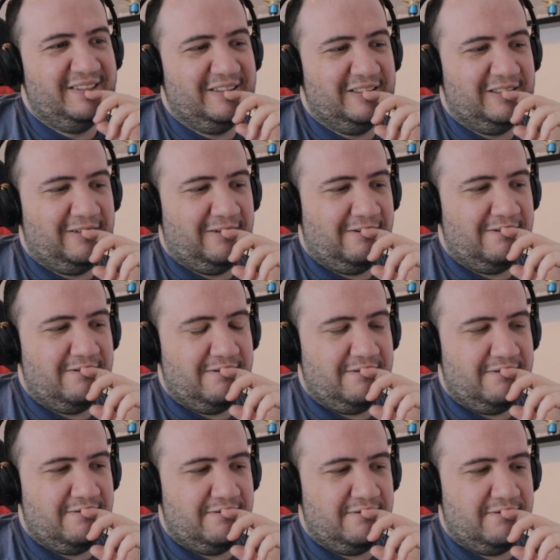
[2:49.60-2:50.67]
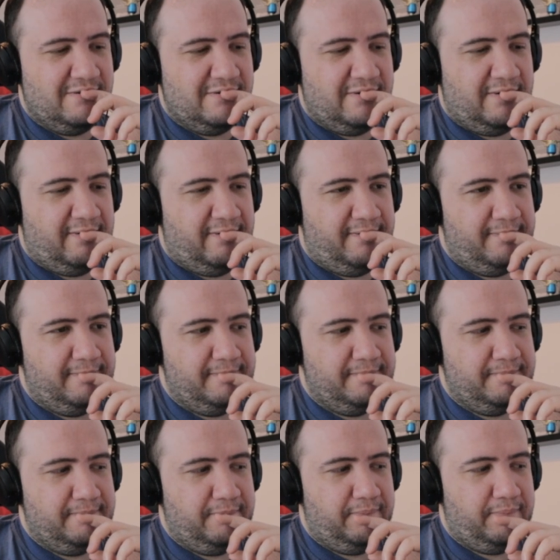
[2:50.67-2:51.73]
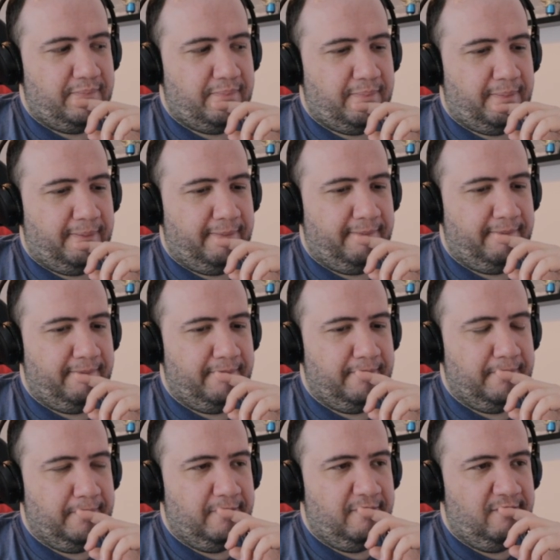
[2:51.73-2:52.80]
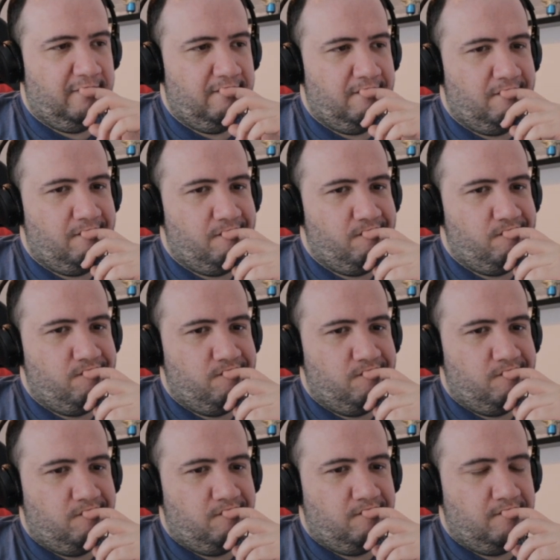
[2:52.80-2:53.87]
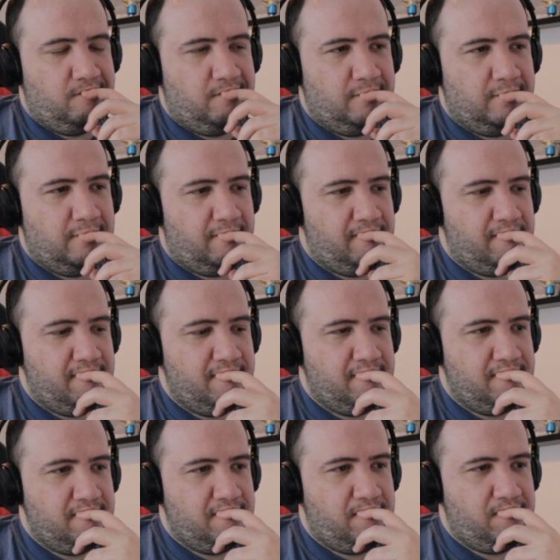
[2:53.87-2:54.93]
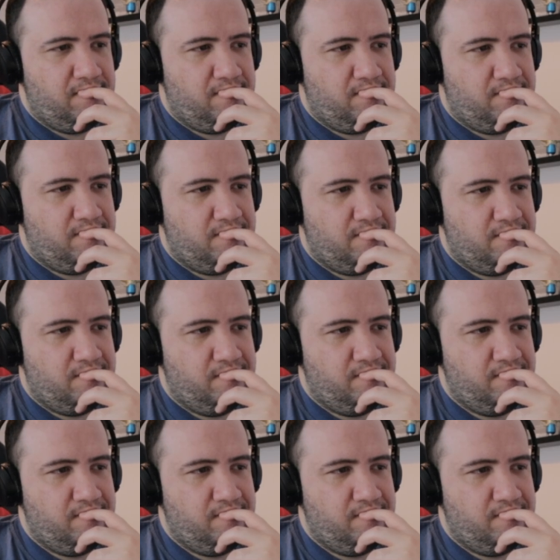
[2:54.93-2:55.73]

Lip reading: [no speech]